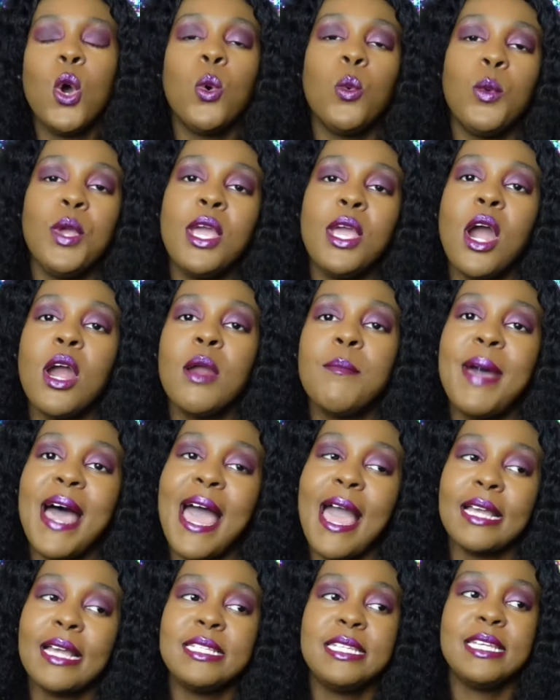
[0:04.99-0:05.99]
We are
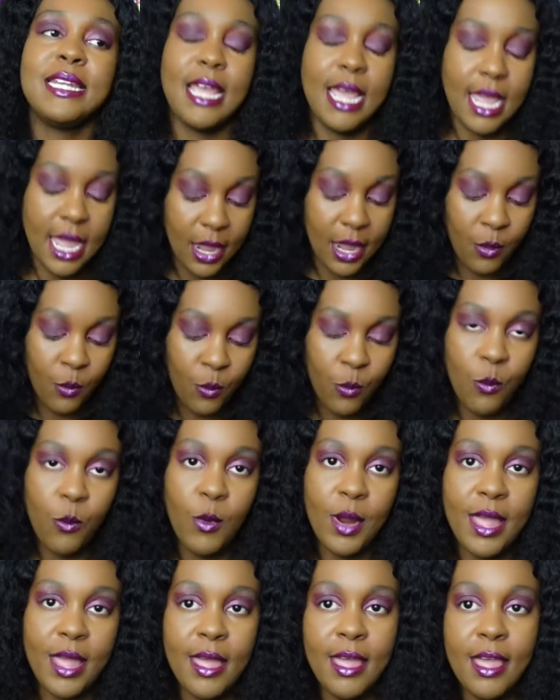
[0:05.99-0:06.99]
back today
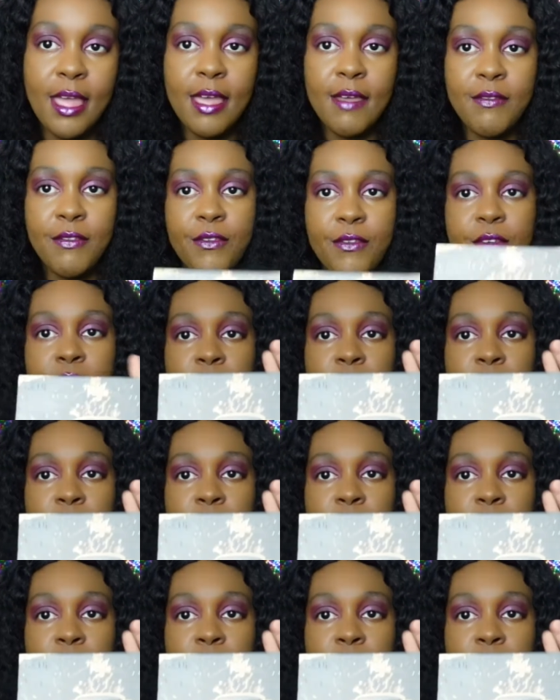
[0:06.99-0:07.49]
with